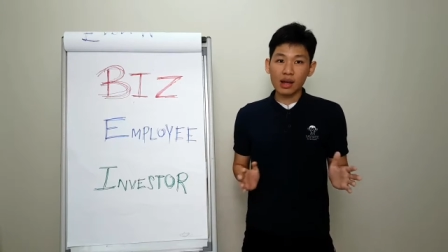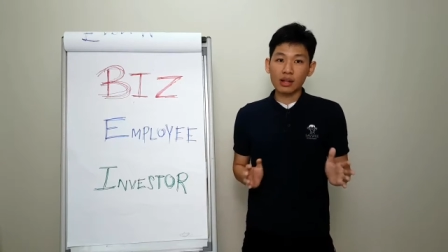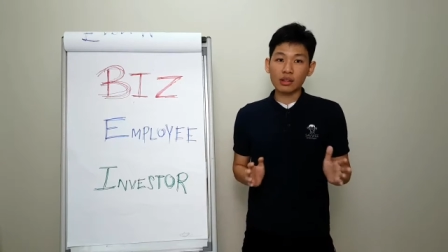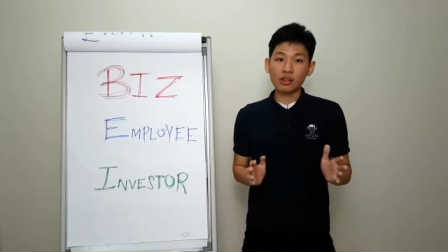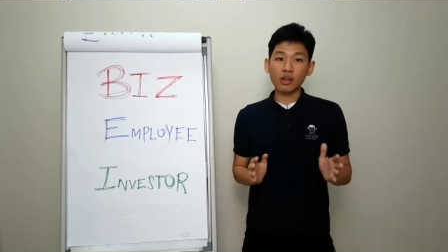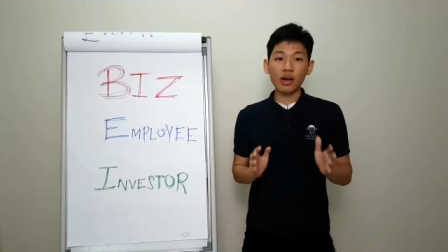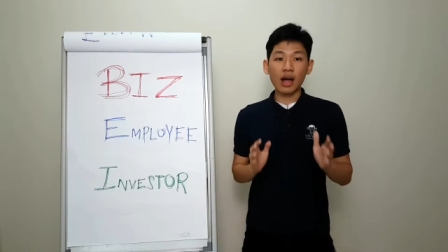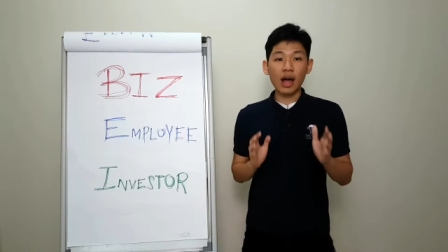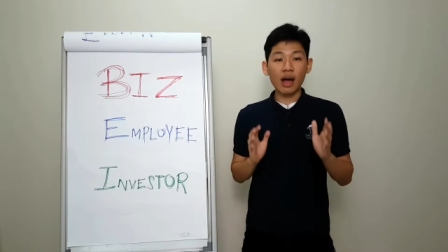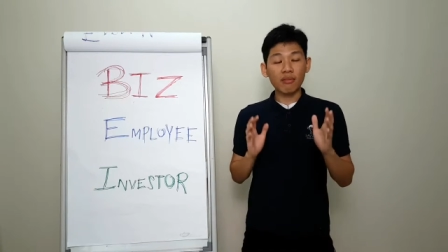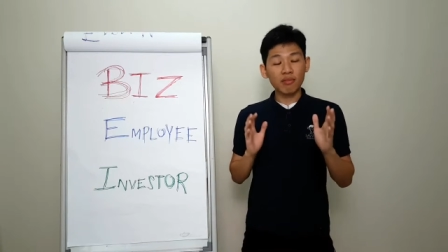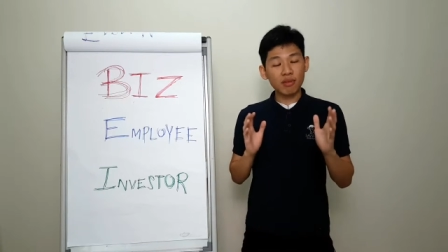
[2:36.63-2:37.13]

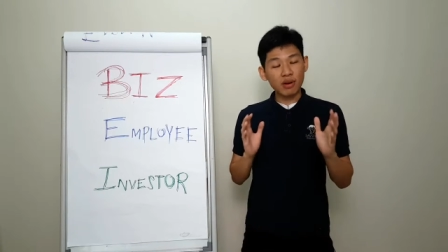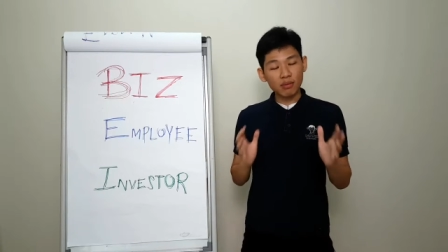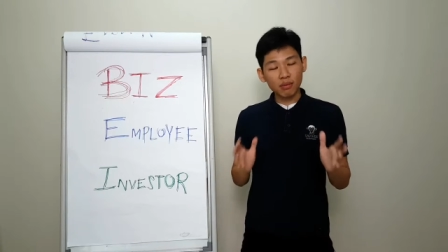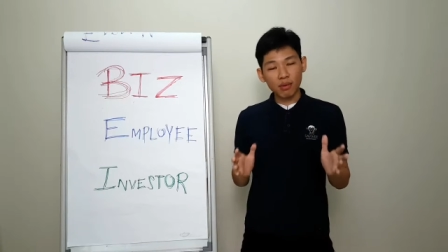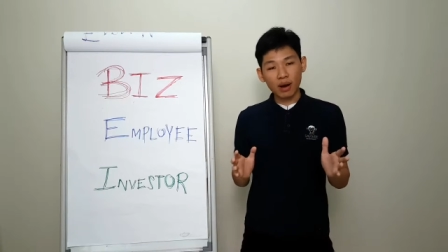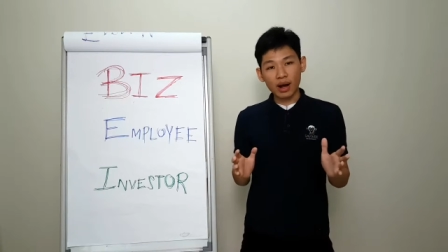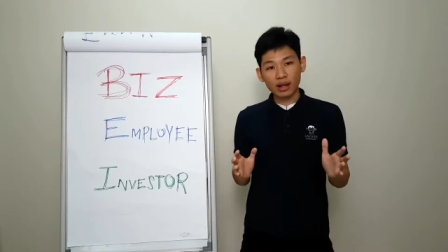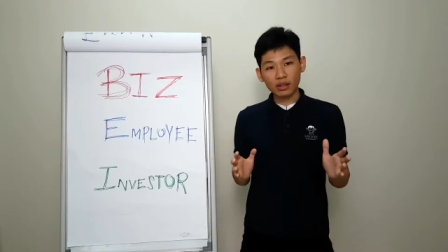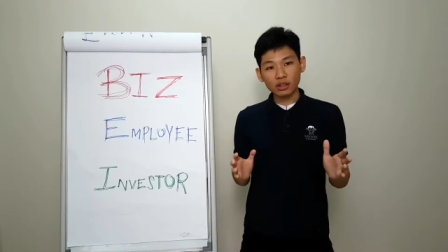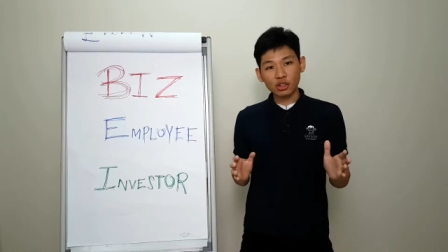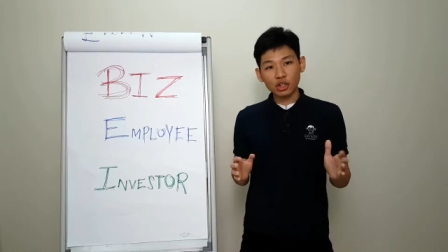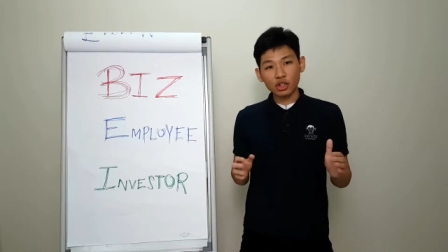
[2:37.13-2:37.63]
Not
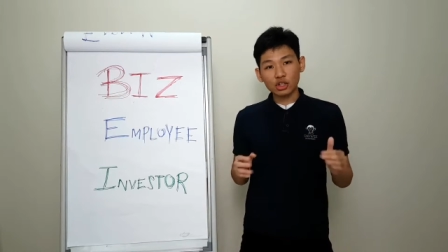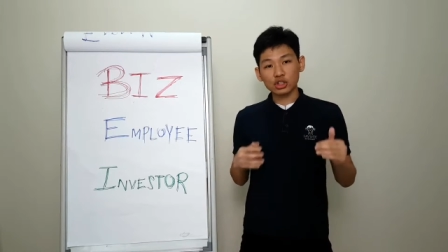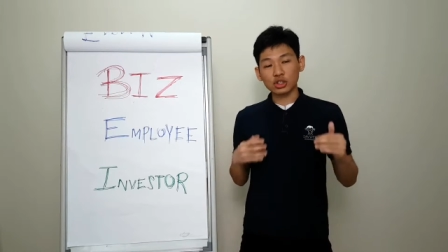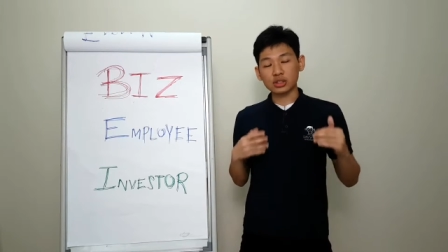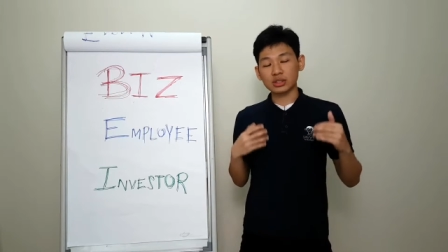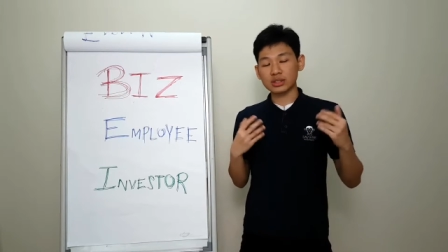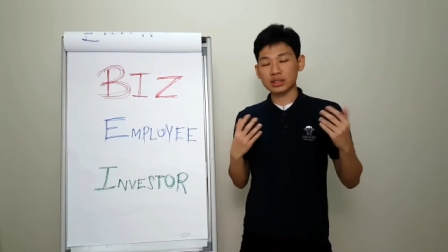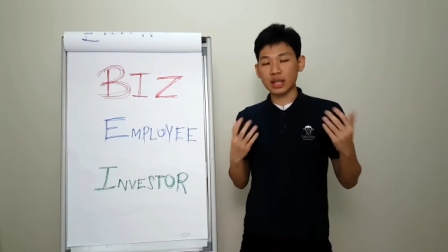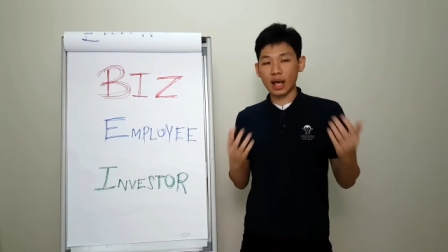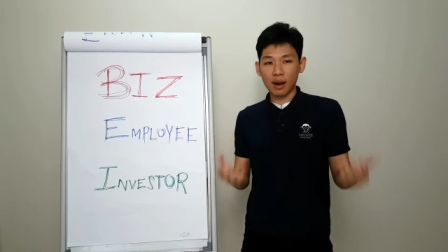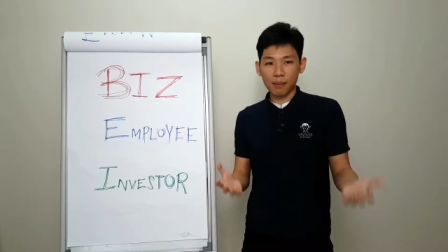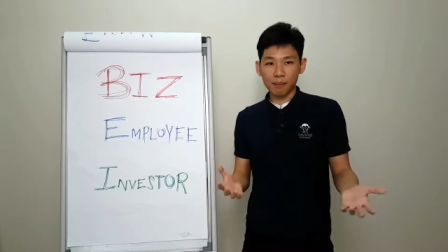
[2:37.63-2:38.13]
everyone
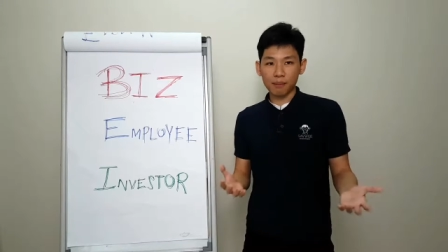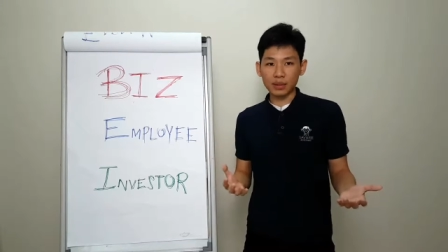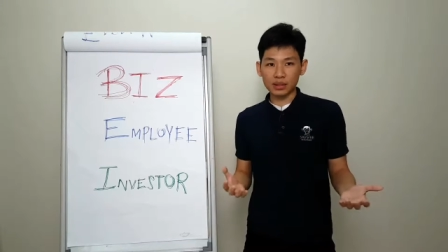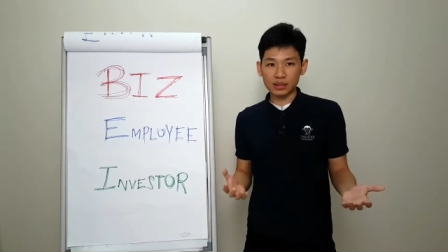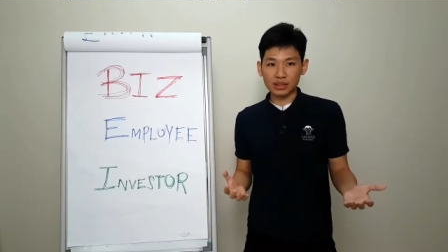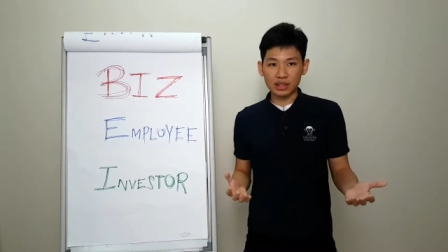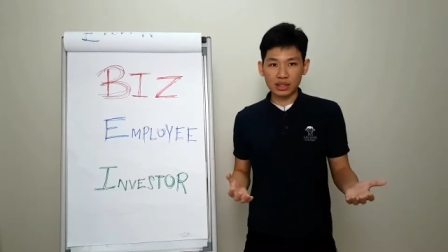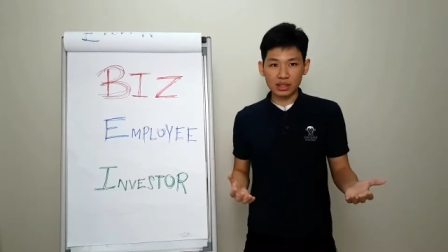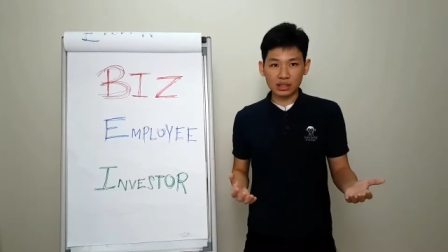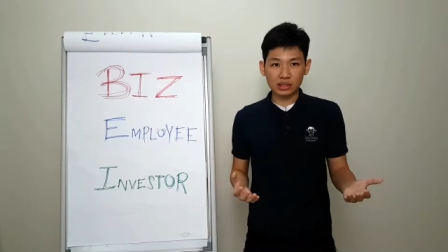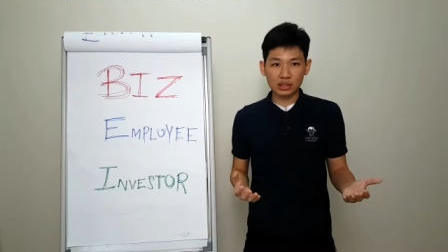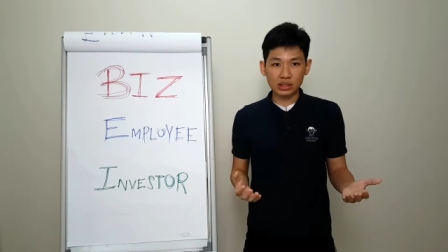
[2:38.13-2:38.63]
should start a
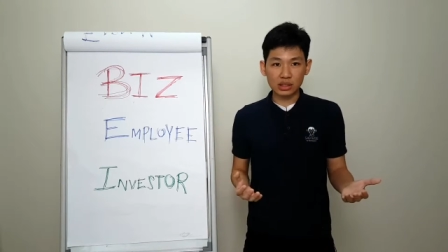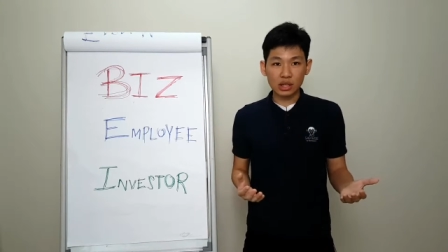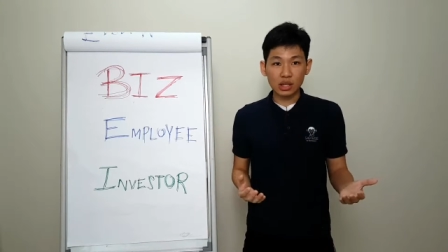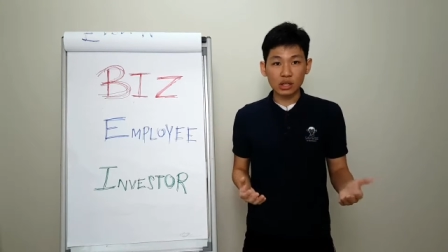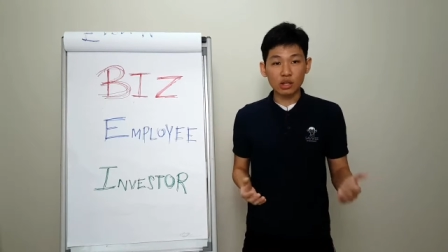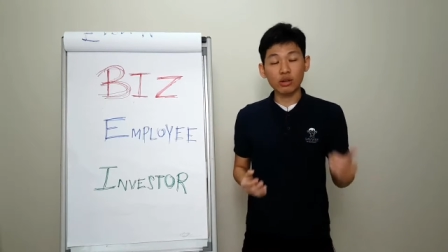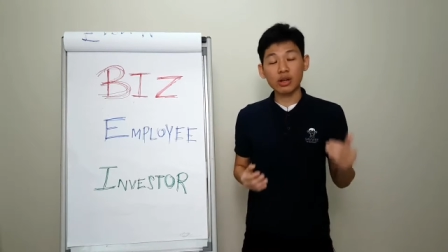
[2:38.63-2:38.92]
business.